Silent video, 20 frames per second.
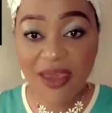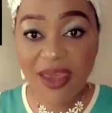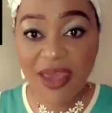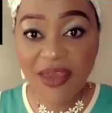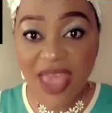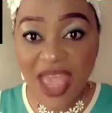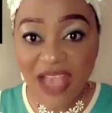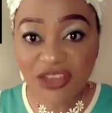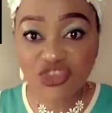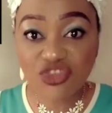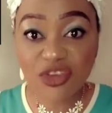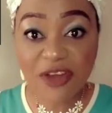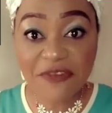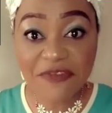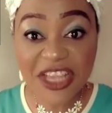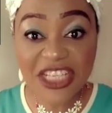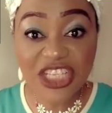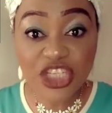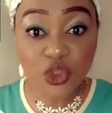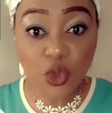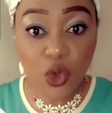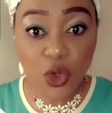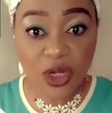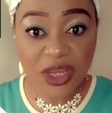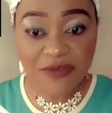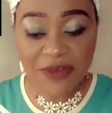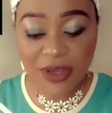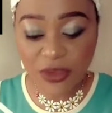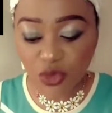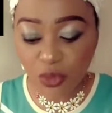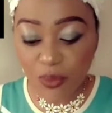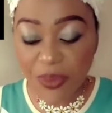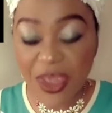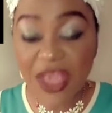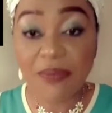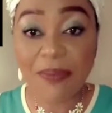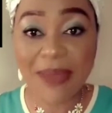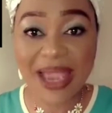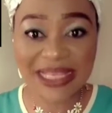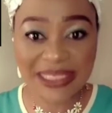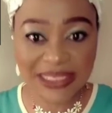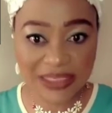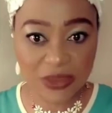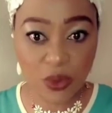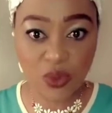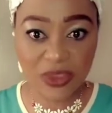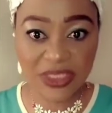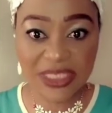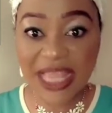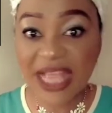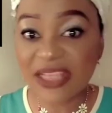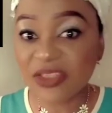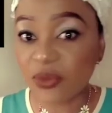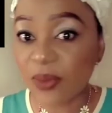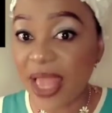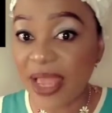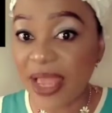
extra virgin olive oil to make my sauce. That's where I